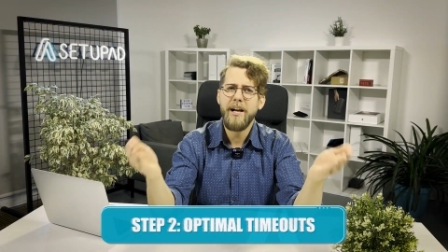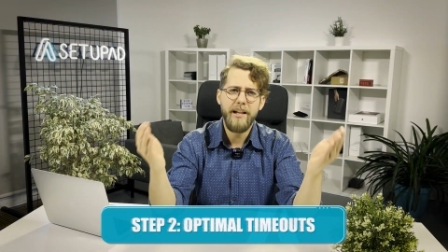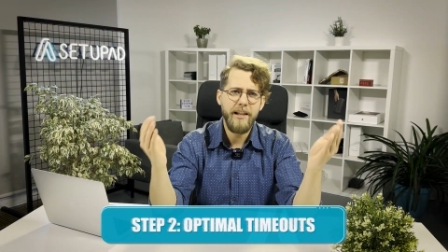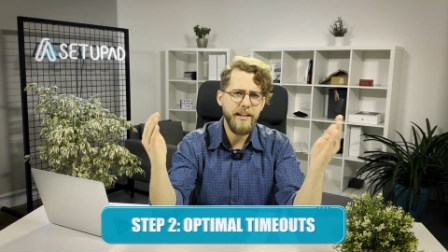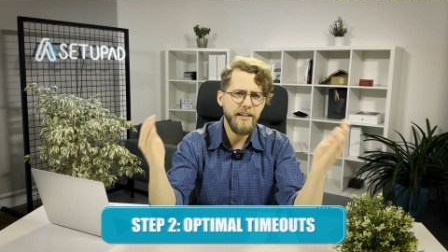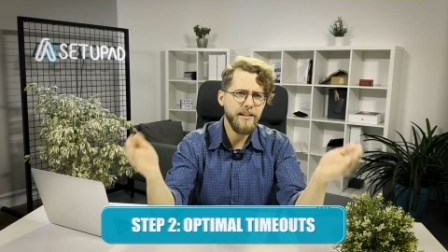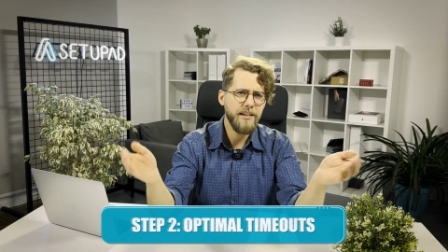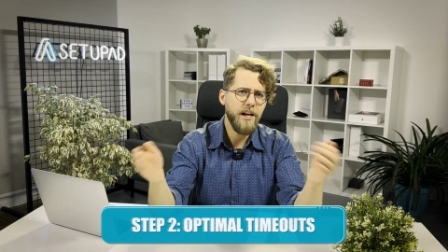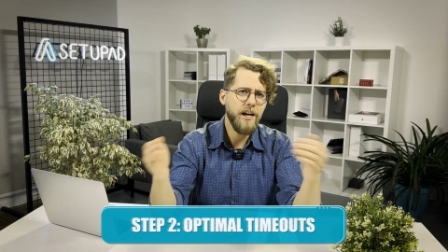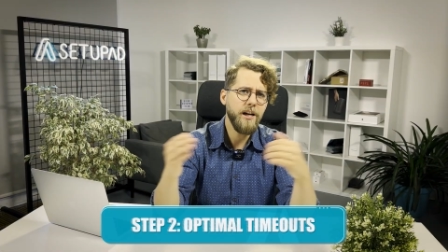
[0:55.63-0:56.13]

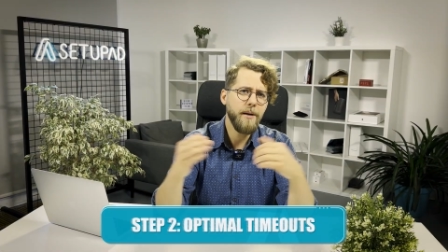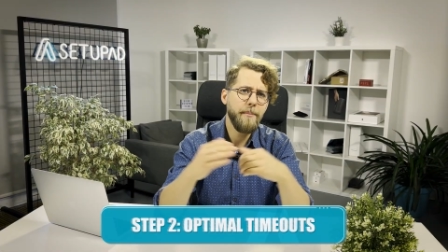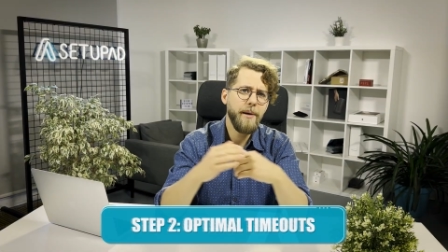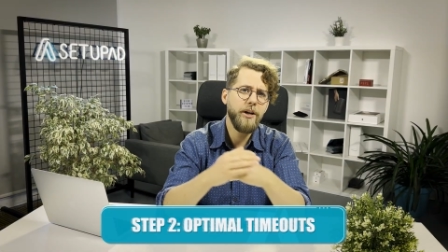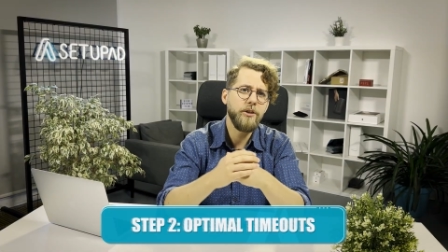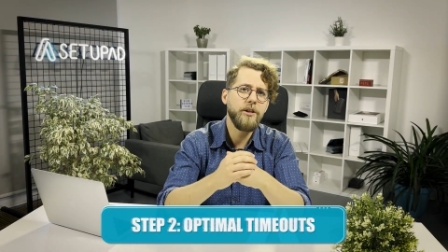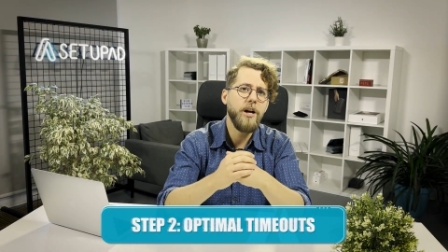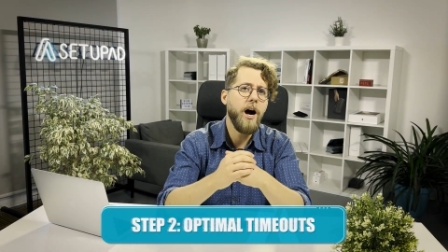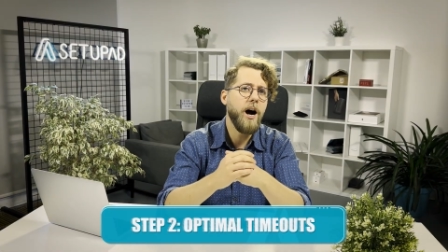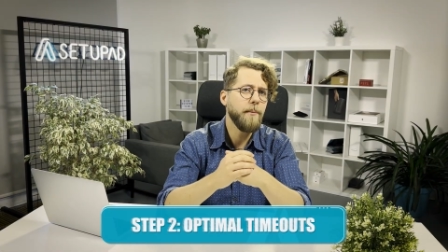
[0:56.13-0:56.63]
Let's talk
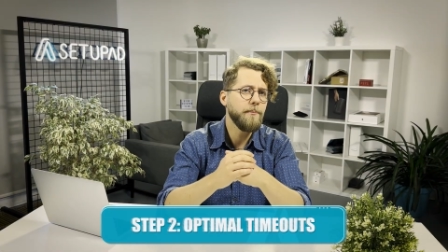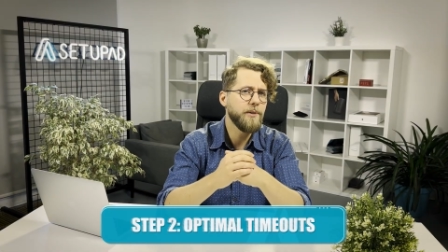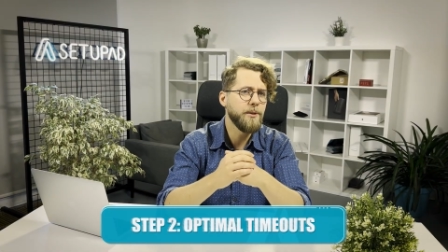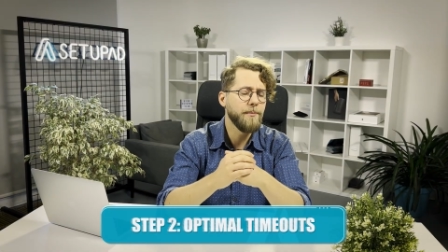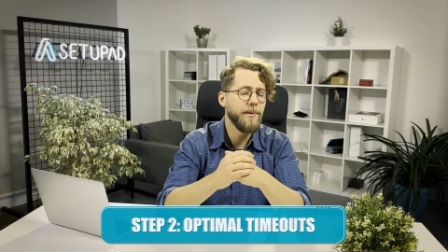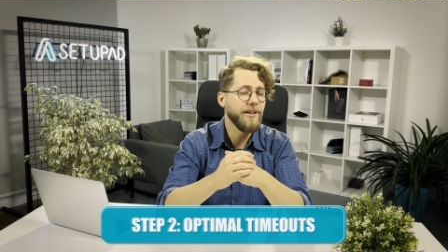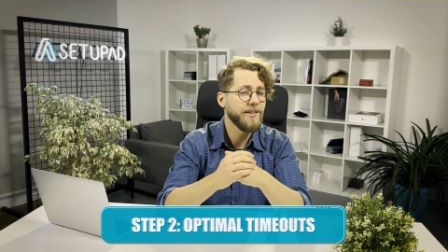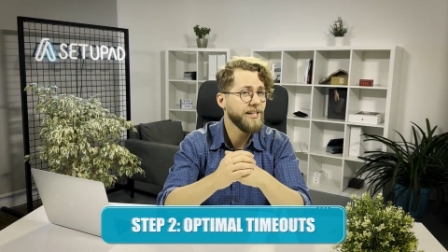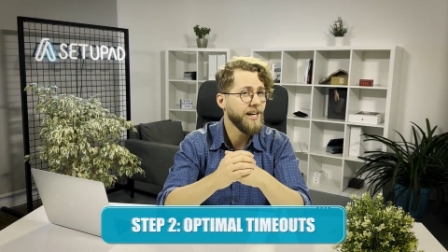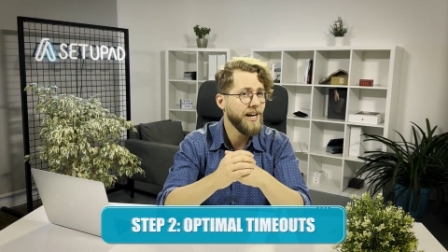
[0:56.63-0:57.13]
about
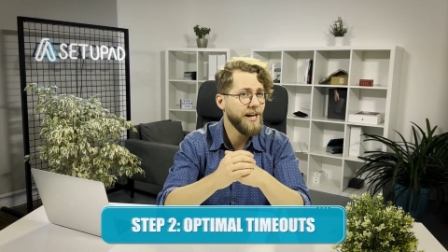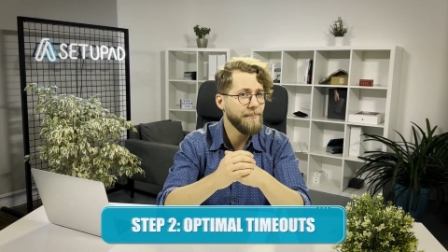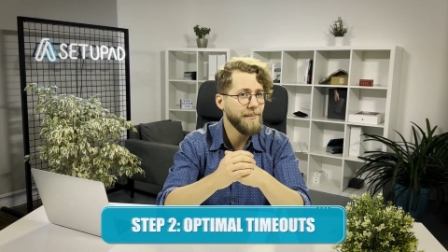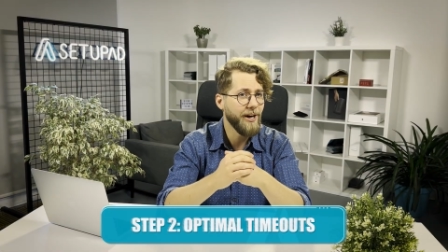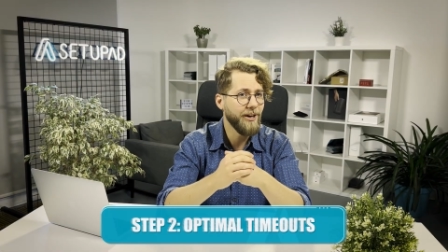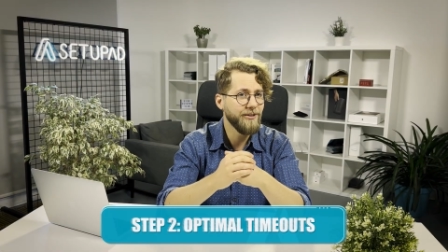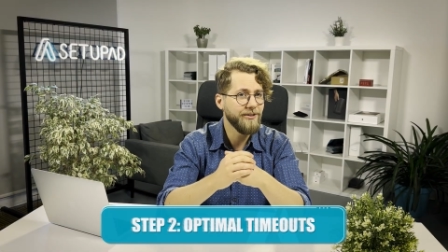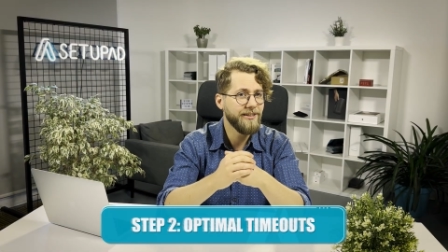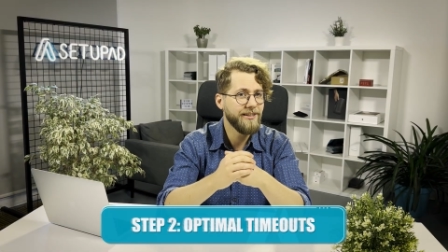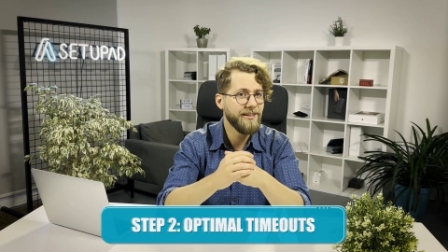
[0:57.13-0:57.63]
optimal
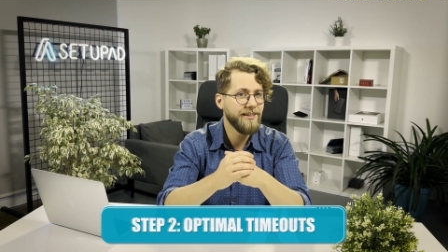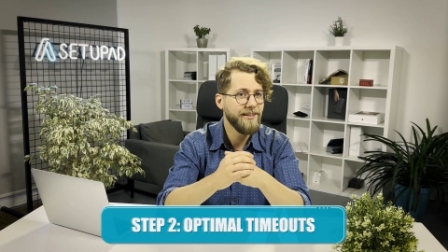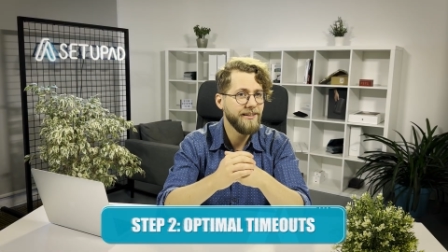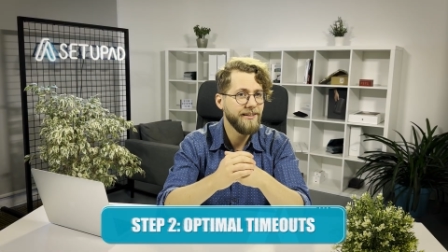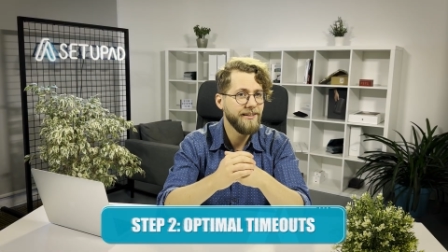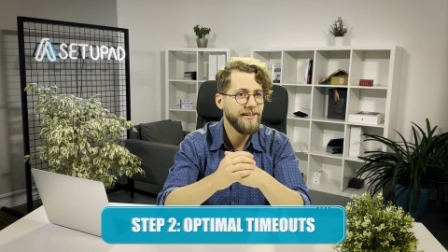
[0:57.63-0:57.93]
timeouts.